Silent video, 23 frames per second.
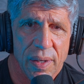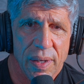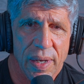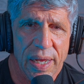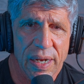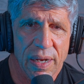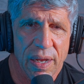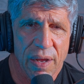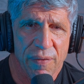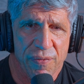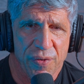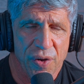
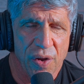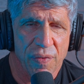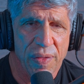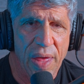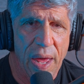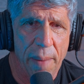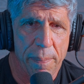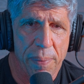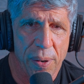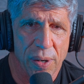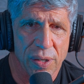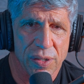And if you're
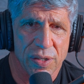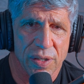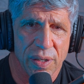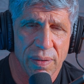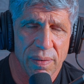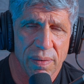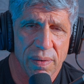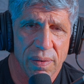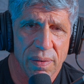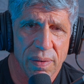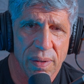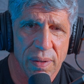that
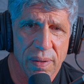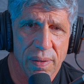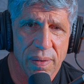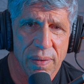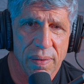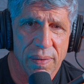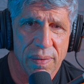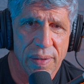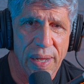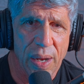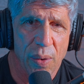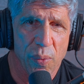person
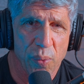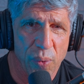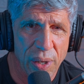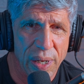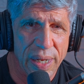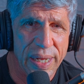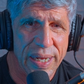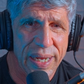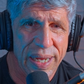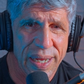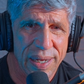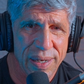that
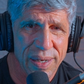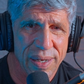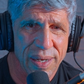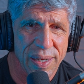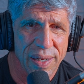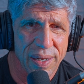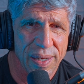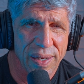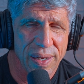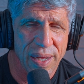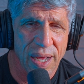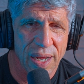really
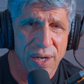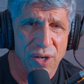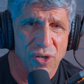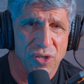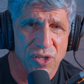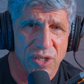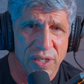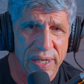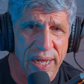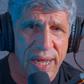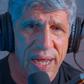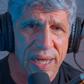
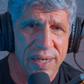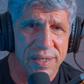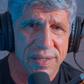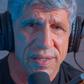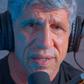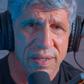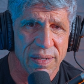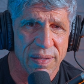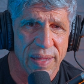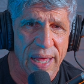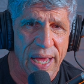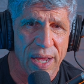
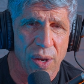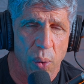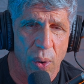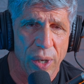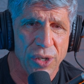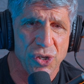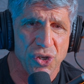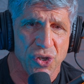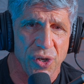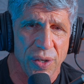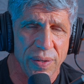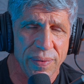understands that
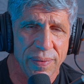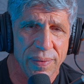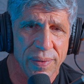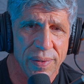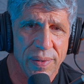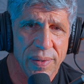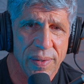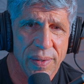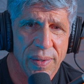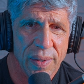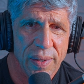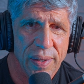question
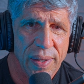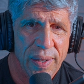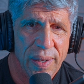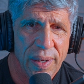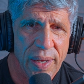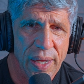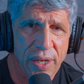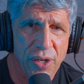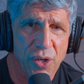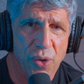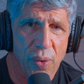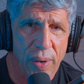
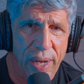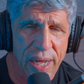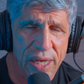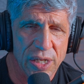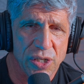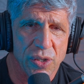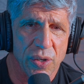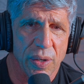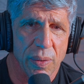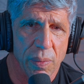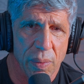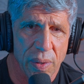and you
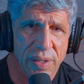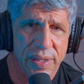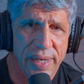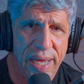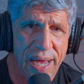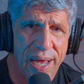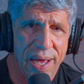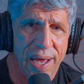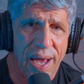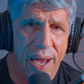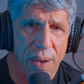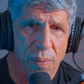answer it with,
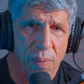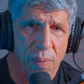yeah, I